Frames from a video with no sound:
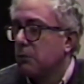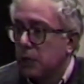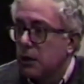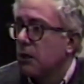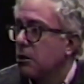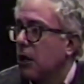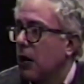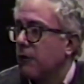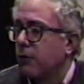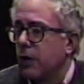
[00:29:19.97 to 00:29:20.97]
But, you know, you
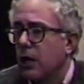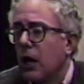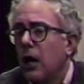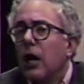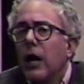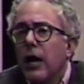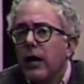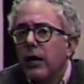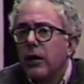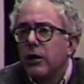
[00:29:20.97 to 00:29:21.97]
can't afford it.
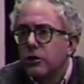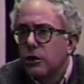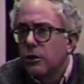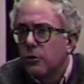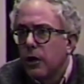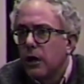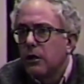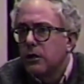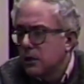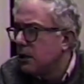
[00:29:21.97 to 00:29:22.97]
And in a certain way,
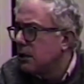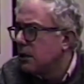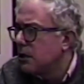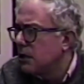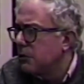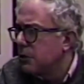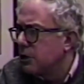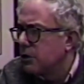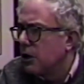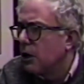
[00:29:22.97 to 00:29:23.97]
the city is in the same
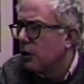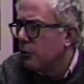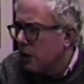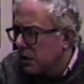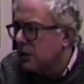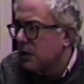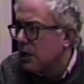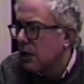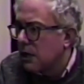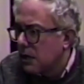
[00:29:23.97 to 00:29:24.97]
position. We
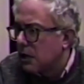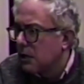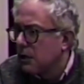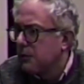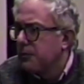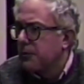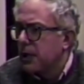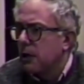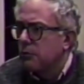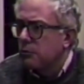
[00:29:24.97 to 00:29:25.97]
understand, I think,
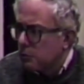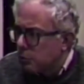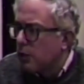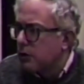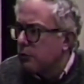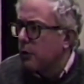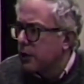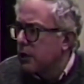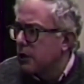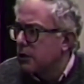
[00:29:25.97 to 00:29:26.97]
you know, what
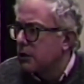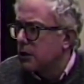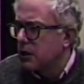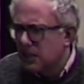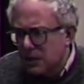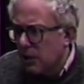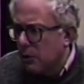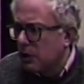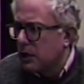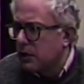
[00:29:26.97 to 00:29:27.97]
we need as a city. And there's not a
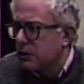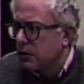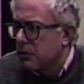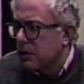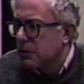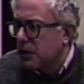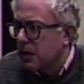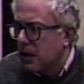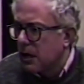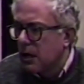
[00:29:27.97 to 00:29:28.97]
whole lot of disagreement about
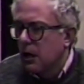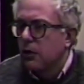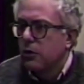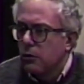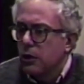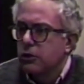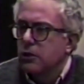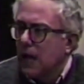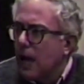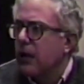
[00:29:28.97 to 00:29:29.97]
that. The
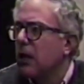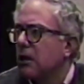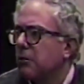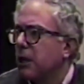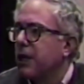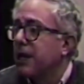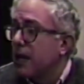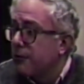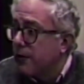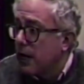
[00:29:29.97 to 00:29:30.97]
question is, how do you get the money in
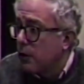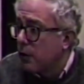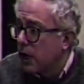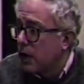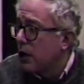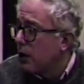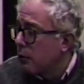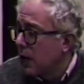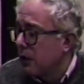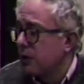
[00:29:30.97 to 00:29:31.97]
a fair way
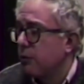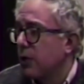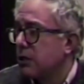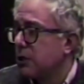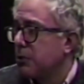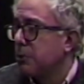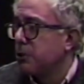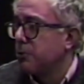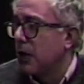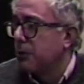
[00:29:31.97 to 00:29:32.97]
rather than raising
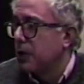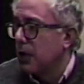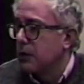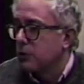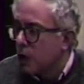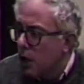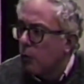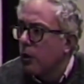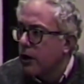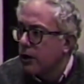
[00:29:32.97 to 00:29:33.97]
people's property taxes?
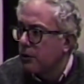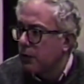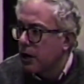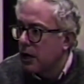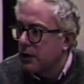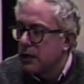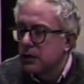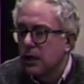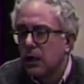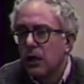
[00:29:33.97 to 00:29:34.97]
What are your priorities?